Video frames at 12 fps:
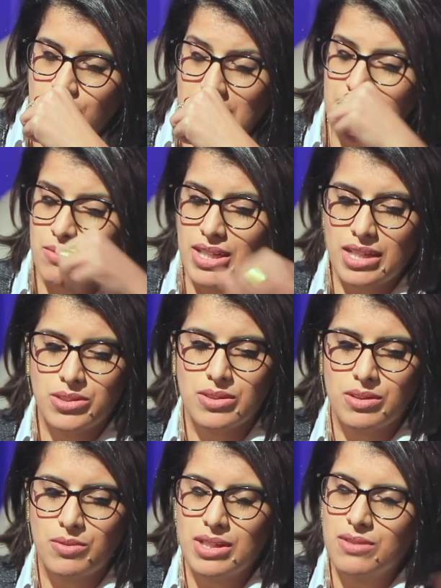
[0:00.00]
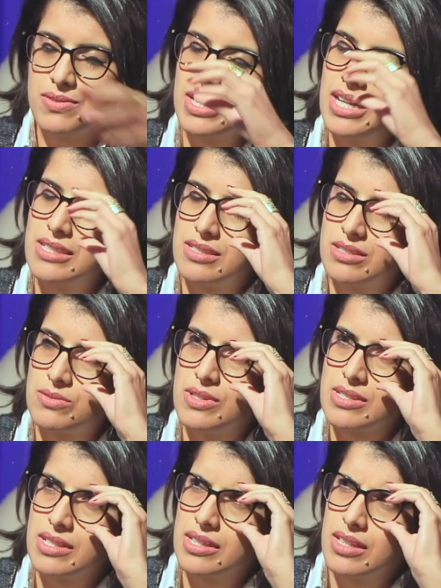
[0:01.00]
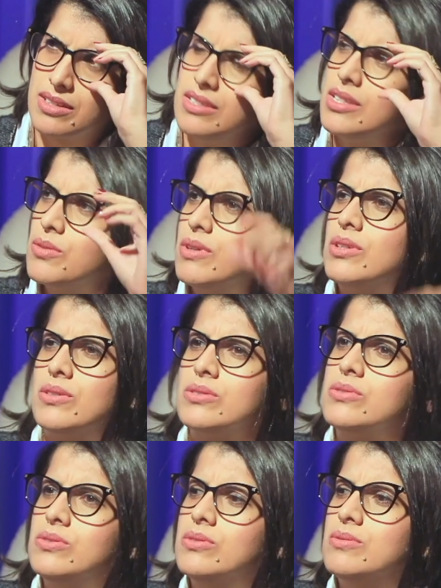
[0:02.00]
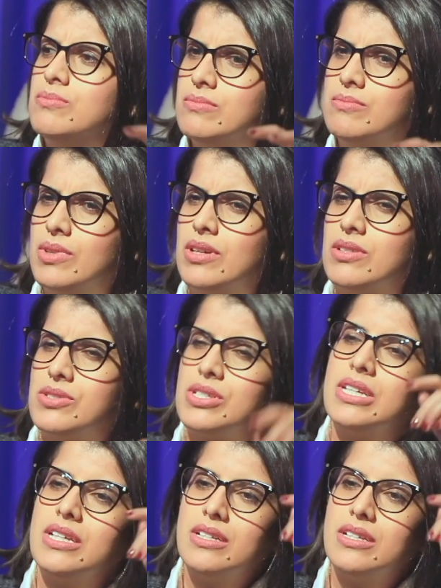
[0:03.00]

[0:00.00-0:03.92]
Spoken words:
and when I took one of the classes, it was like, I think 102 biology.